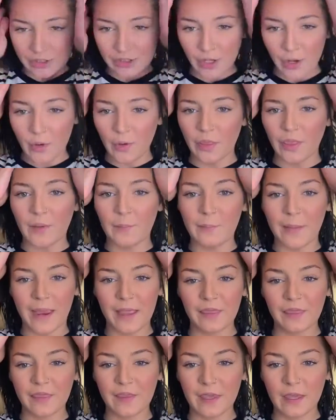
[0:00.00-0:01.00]
So the
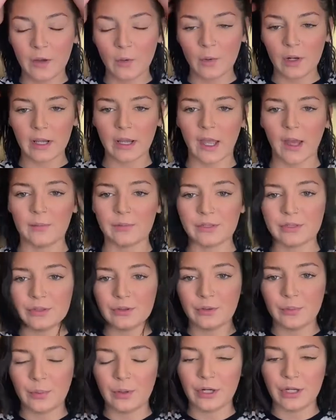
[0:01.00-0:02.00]
main thing when it comes
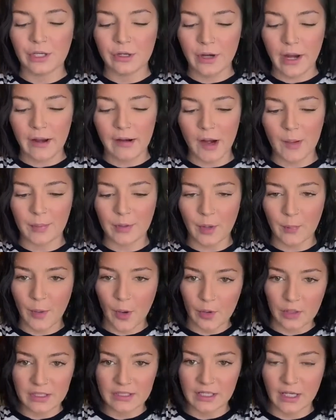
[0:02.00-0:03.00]
to putting your hair up in a
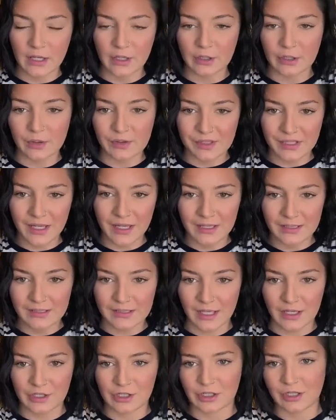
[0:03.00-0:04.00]
ponytail using
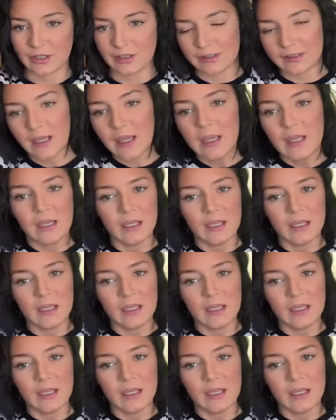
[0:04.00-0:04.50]
extensions